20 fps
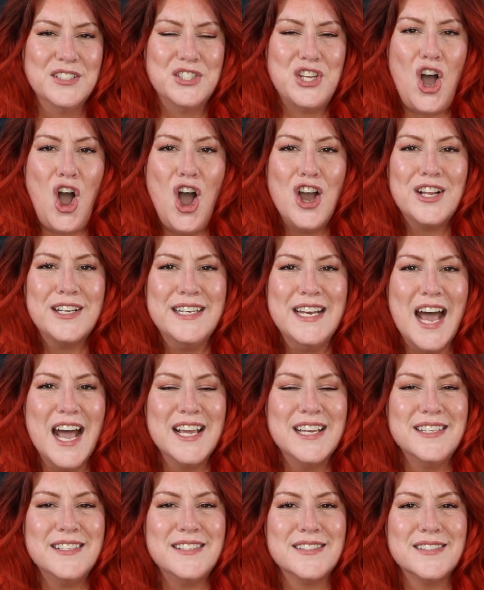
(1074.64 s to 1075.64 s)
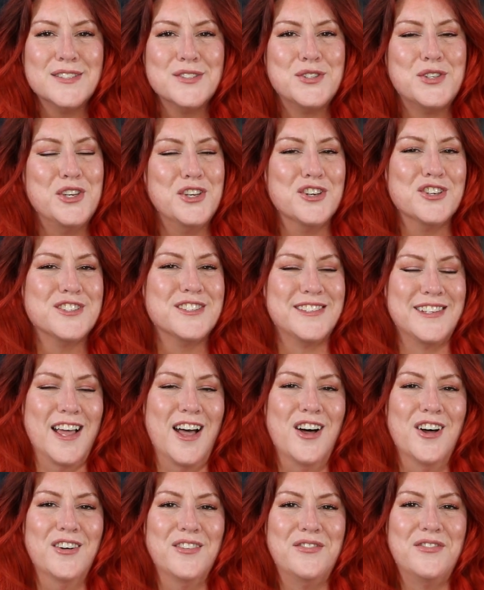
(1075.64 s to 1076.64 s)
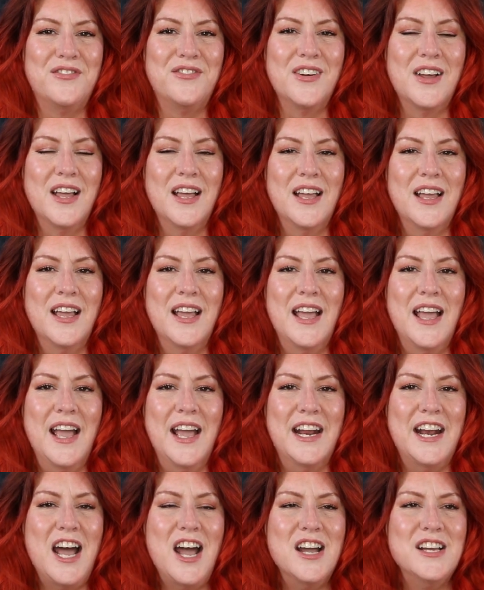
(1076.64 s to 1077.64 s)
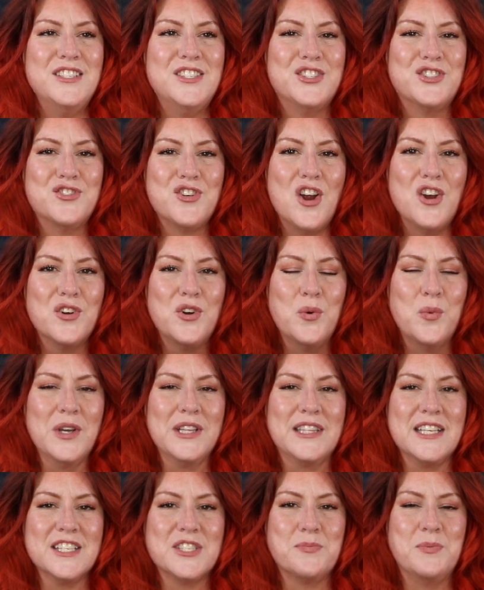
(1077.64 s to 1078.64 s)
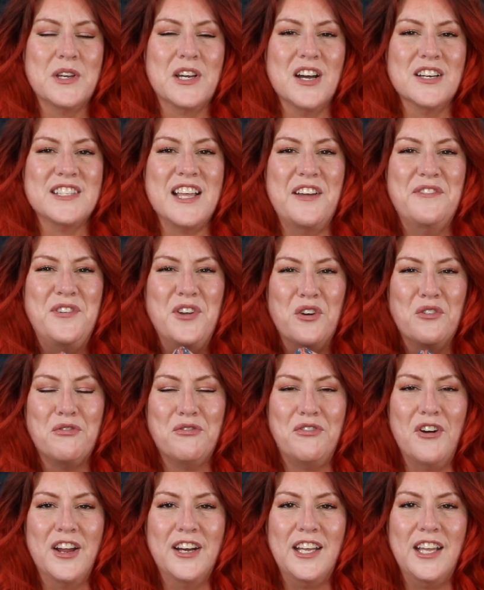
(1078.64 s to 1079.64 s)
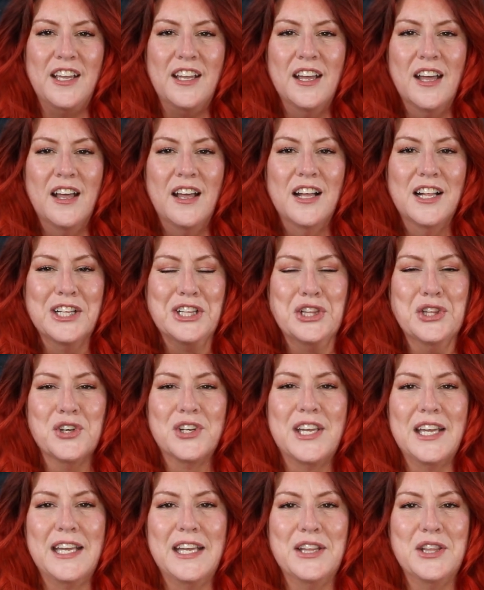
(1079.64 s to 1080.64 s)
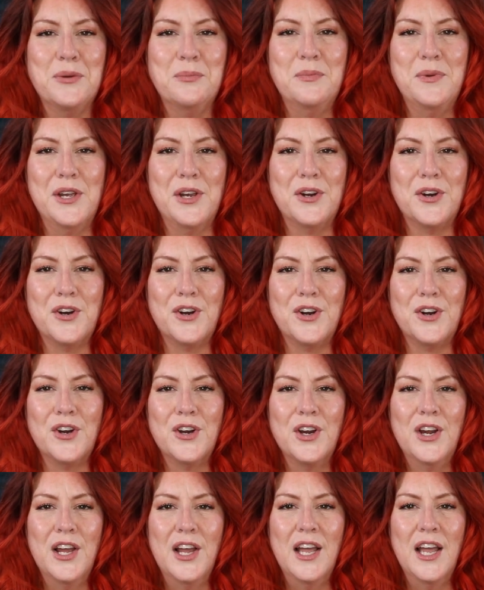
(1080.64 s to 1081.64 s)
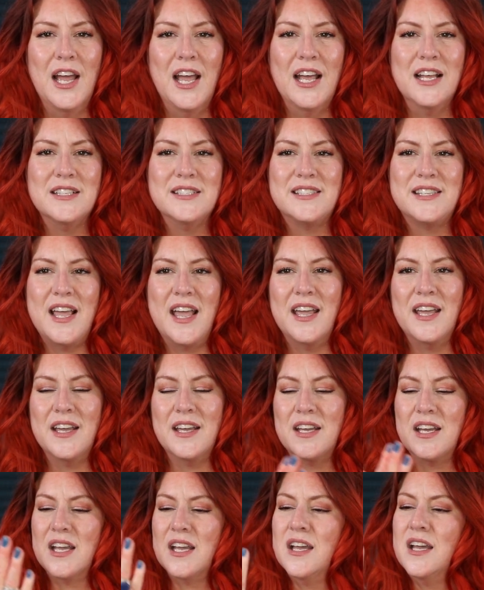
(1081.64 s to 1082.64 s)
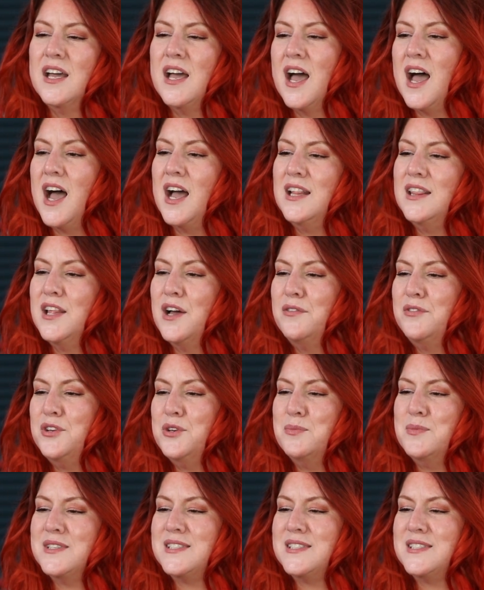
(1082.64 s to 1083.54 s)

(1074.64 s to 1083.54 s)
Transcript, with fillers: Talk nice to yourself. And I struggle with this because I feel funny looking in the mirror and saying, I love you,